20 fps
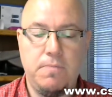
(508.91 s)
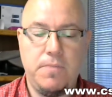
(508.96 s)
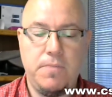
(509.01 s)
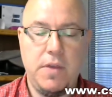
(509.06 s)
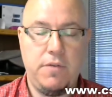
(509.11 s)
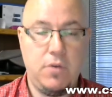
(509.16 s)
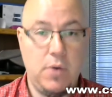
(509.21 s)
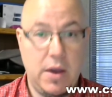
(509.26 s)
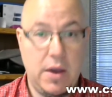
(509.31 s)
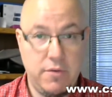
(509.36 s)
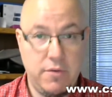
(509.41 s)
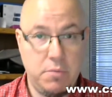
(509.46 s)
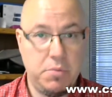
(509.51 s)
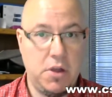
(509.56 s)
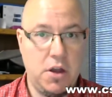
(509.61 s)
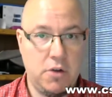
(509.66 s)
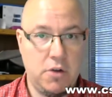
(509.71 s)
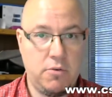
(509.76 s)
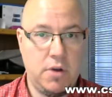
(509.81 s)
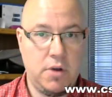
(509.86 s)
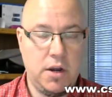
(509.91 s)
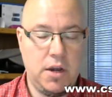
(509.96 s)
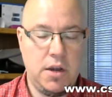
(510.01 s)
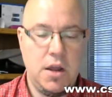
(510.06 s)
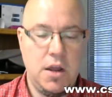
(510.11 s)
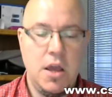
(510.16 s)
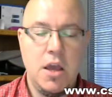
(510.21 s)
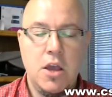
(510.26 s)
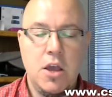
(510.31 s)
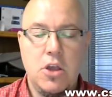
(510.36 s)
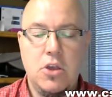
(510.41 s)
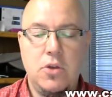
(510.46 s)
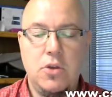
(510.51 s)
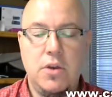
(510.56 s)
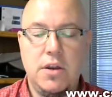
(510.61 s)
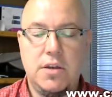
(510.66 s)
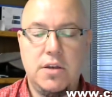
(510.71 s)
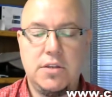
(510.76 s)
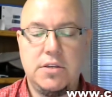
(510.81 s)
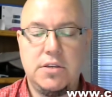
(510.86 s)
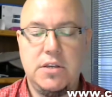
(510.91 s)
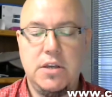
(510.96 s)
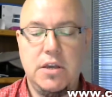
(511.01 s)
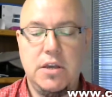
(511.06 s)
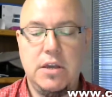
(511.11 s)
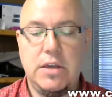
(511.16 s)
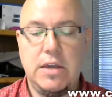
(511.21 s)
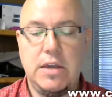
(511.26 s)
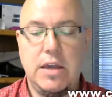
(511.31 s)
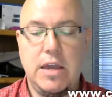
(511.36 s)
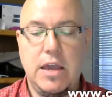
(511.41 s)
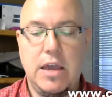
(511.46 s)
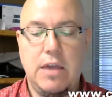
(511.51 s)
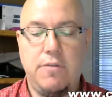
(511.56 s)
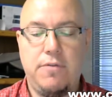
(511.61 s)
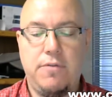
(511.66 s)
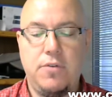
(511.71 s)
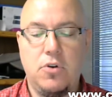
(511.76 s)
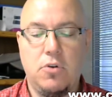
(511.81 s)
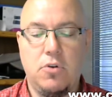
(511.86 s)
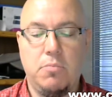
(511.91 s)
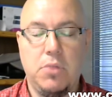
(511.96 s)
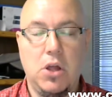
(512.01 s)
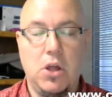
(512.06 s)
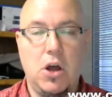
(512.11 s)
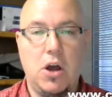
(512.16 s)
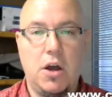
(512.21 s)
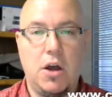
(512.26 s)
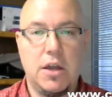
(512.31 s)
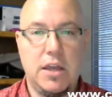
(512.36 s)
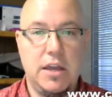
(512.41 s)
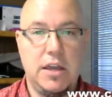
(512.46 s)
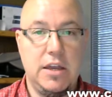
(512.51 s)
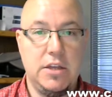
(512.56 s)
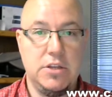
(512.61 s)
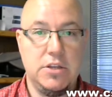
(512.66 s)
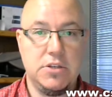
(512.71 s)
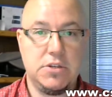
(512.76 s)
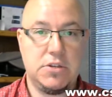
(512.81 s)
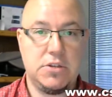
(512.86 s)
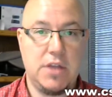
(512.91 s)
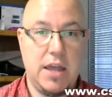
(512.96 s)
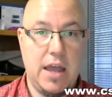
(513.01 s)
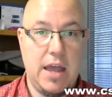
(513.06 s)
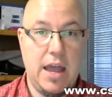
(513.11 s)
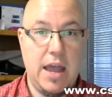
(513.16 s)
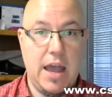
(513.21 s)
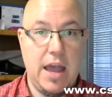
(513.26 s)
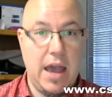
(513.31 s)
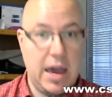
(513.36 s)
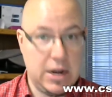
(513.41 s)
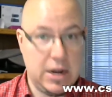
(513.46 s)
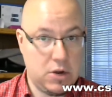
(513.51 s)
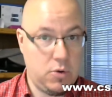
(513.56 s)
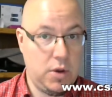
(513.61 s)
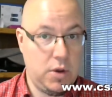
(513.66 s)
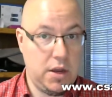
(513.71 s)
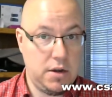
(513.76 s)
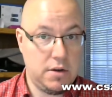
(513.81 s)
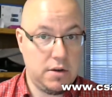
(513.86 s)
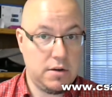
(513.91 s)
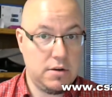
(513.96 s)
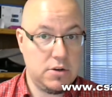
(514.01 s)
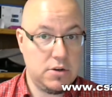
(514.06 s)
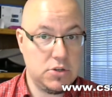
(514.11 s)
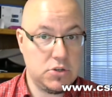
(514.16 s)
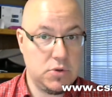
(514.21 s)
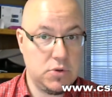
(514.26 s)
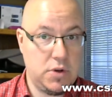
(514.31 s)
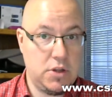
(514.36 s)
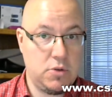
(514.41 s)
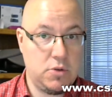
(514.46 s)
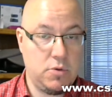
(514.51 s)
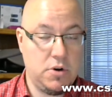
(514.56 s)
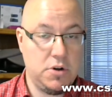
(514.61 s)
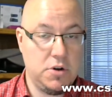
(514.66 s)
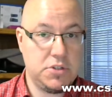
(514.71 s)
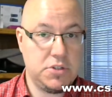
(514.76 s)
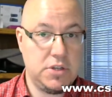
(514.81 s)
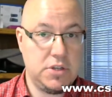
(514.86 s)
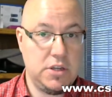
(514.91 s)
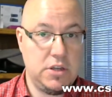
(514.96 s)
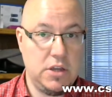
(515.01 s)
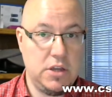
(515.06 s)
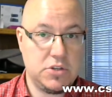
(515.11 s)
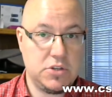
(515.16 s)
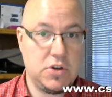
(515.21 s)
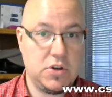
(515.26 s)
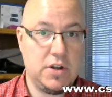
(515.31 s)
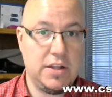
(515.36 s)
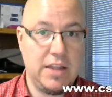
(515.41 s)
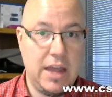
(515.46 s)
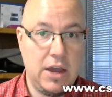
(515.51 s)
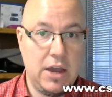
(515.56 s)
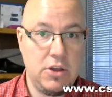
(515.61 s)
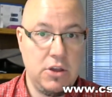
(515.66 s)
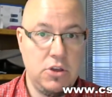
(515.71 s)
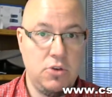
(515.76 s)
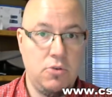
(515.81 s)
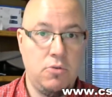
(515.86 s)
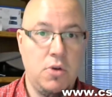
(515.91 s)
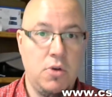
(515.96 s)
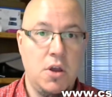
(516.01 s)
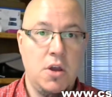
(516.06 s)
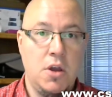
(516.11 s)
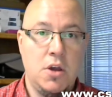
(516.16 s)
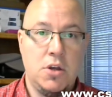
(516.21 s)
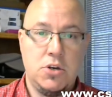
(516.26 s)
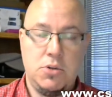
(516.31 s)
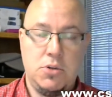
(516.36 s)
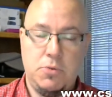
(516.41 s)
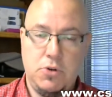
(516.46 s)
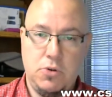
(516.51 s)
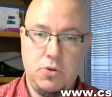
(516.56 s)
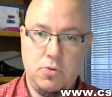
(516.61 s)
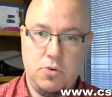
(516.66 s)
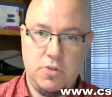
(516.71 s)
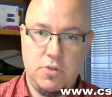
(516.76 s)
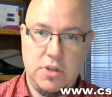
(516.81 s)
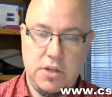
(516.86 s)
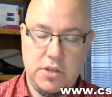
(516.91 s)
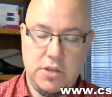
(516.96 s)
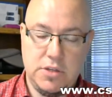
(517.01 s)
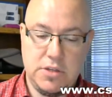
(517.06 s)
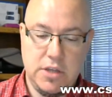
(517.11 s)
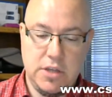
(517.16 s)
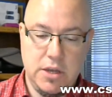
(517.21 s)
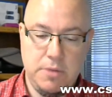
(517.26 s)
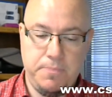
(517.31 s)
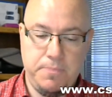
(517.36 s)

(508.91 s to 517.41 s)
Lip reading: if you have a blog running, you need to see if your blog is adequate. So in other words, it's going to allow you to do these